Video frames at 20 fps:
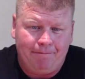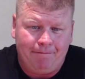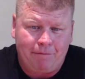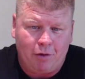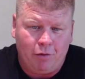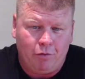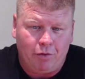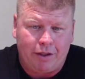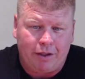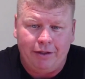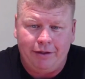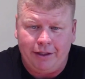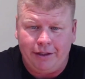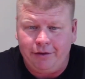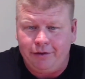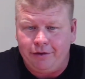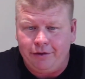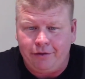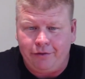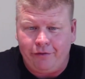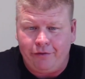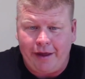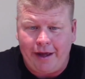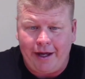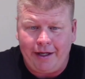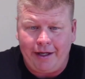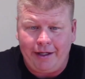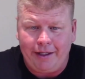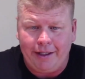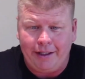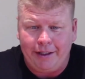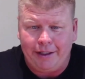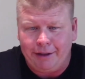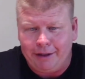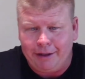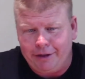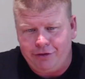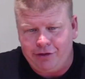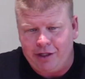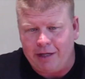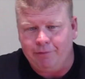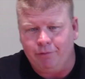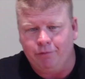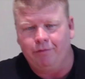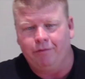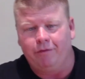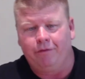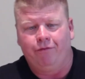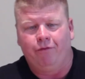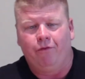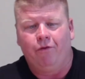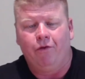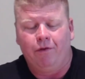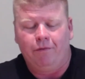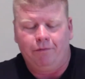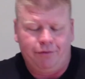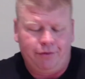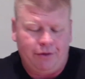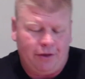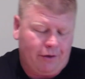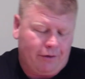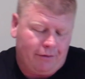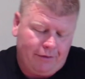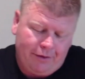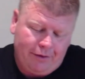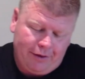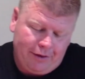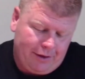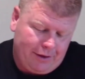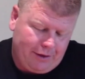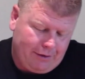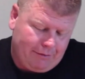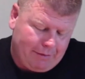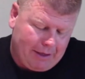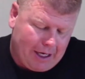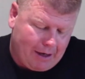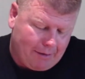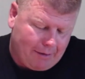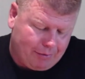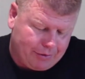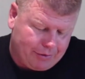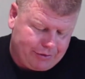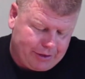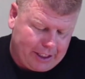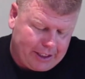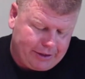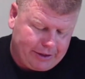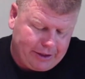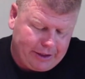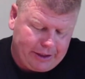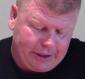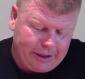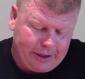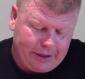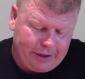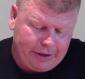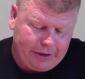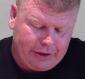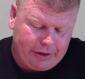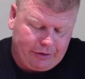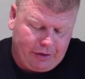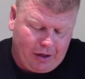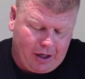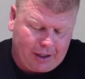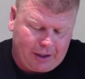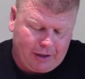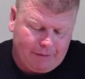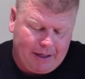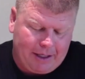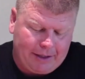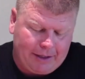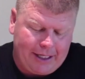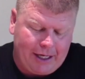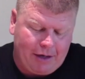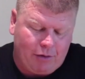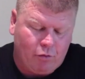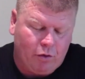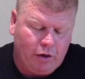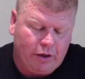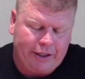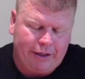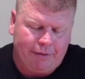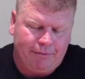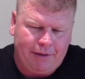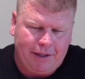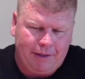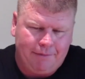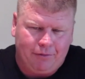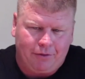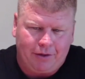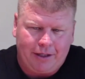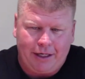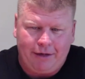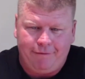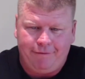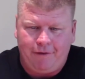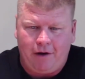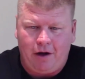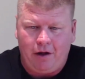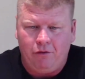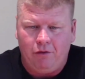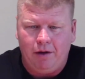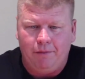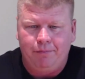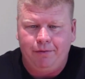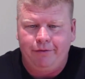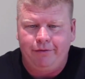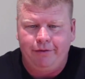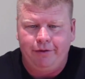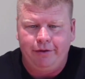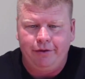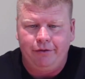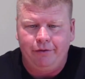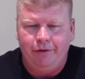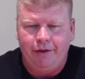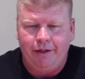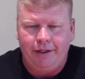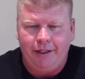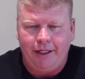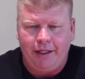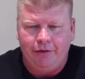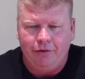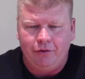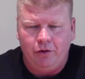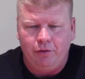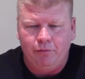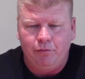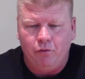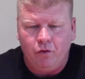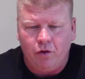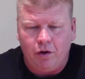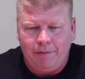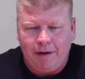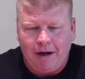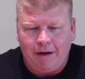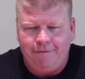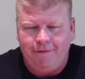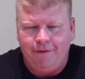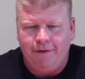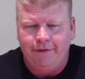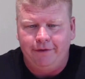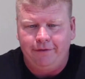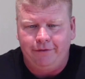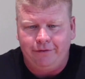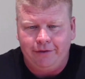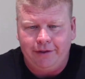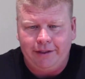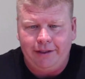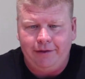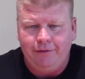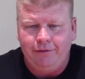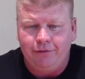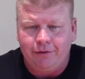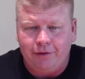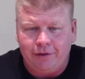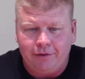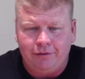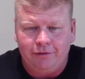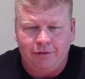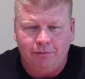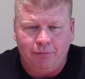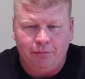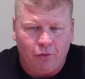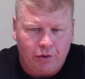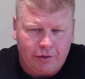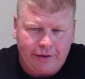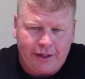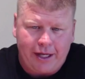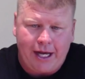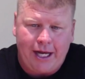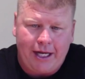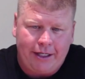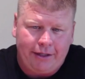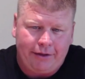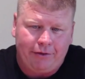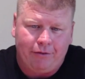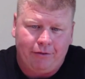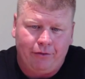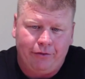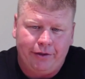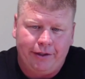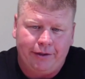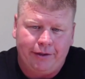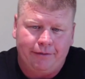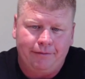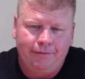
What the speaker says: we'll continue to do that in any shape or form. So, man, I appreciate you talking about that. Where can people kind of follow up with you and learn more about Fill the Sleeves and support that and the whole deal?